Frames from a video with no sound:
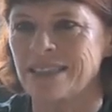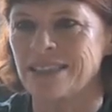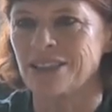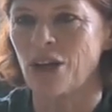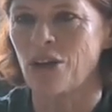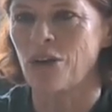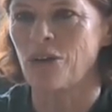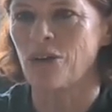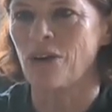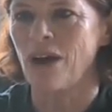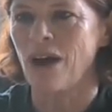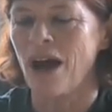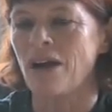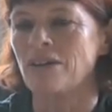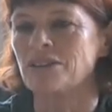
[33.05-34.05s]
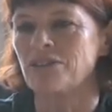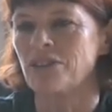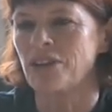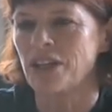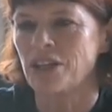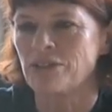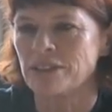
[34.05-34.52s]
And so I was
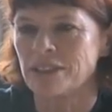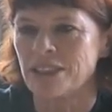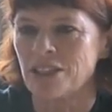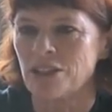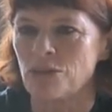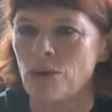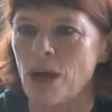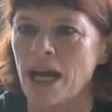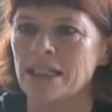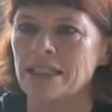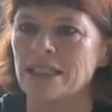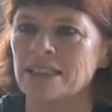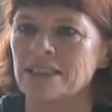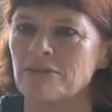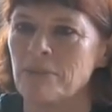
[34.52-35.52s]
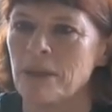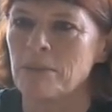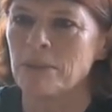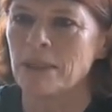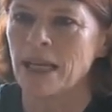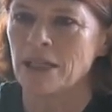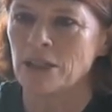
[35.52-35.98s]
very interested in the writings of
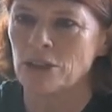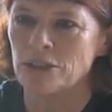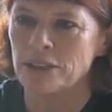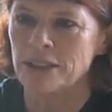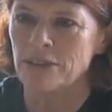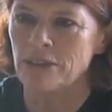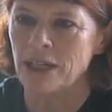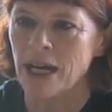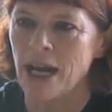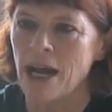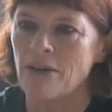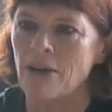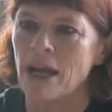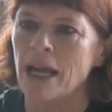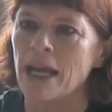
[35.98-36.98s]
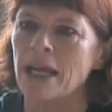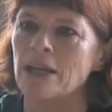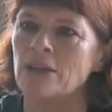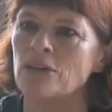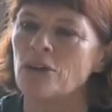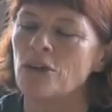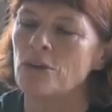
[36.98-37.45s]
people like Luce Irigaray
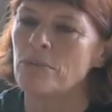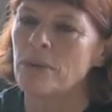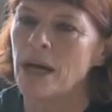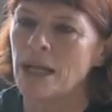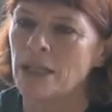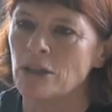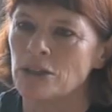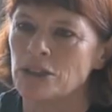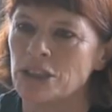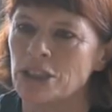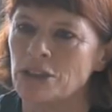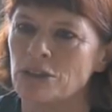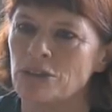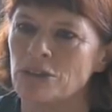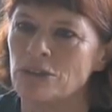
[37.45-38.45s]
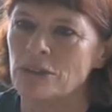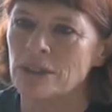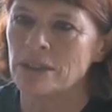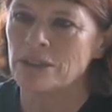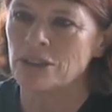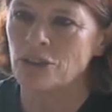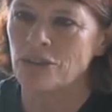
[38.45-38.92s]
and her
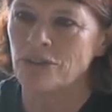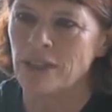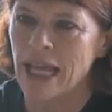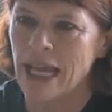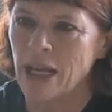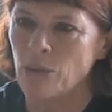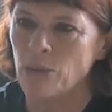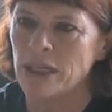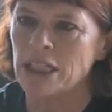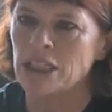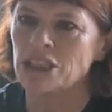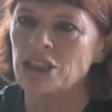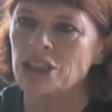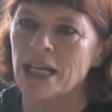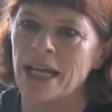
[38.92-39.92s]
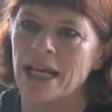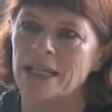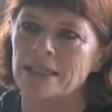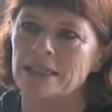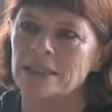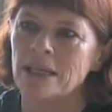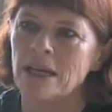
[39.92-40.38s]
biological sort of language
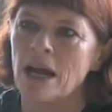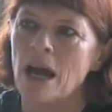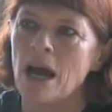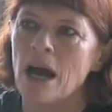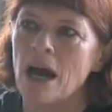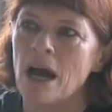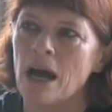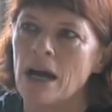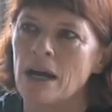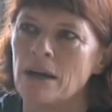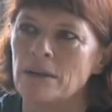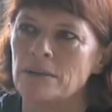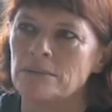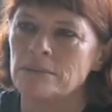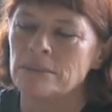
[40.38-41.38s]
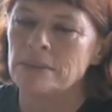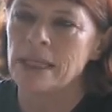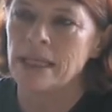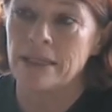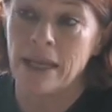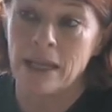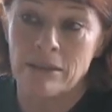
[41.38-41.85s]
and um,
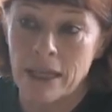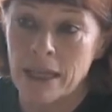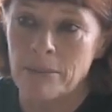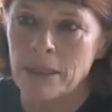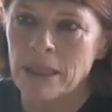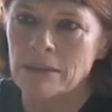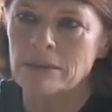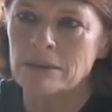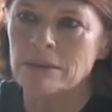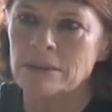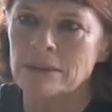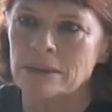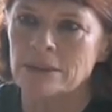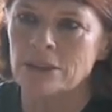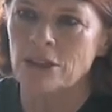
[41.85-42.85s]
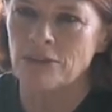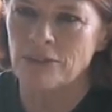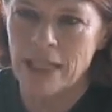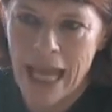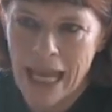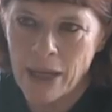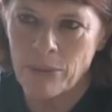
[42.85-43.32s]
and alchemical sort of
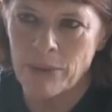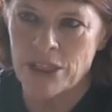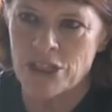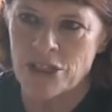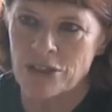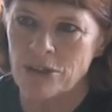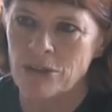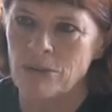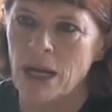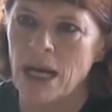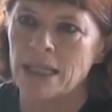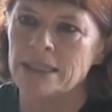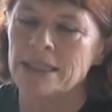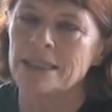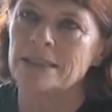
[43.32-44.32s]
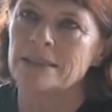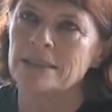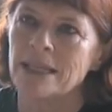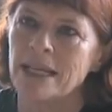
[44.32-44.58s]
language in her writings.